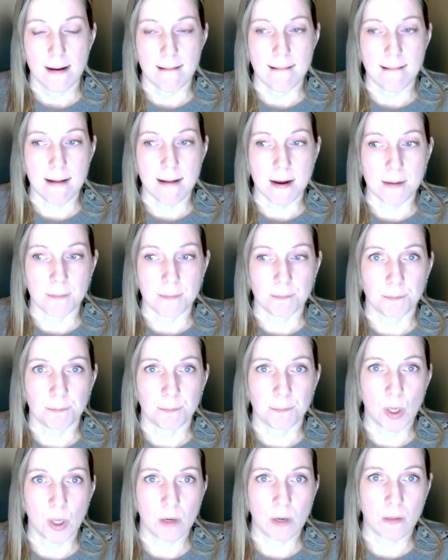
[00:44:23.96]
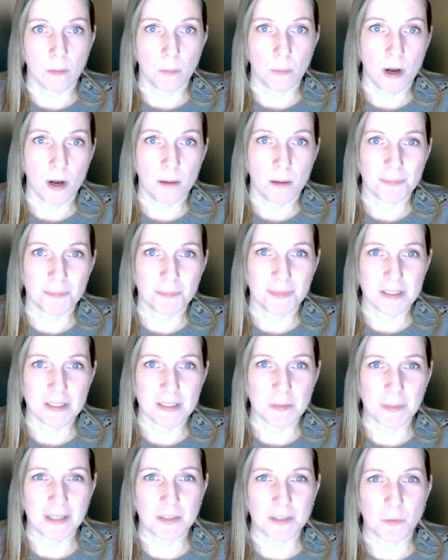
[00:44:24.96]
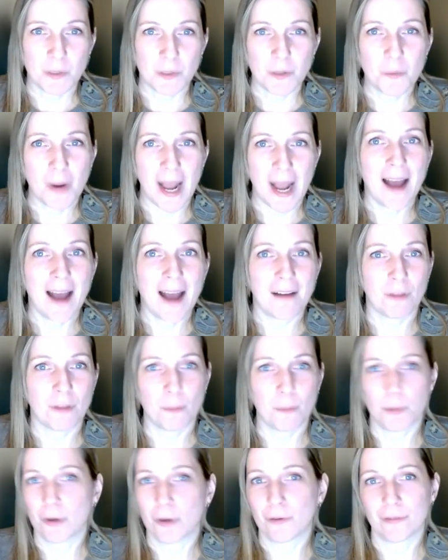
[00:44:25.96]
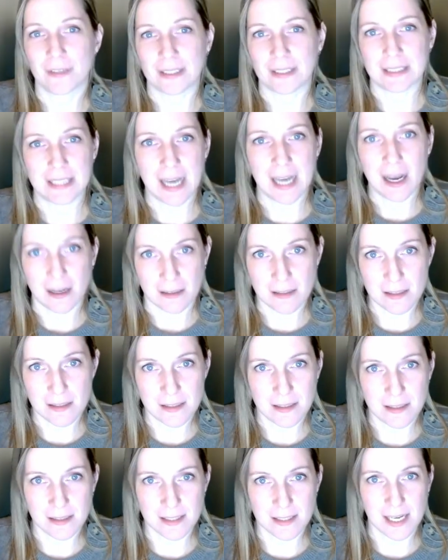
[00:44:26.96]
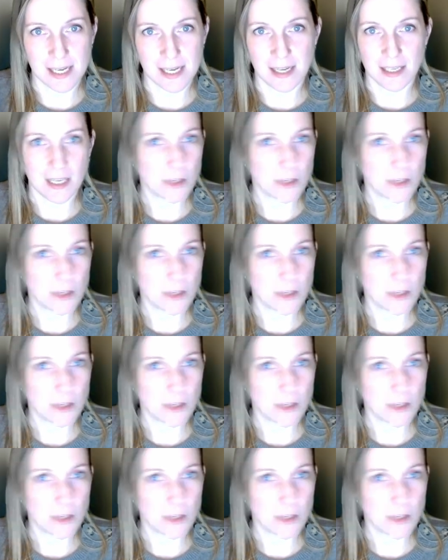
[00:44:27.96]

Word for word: um, part of the problem is because we don't have the perfect test to say,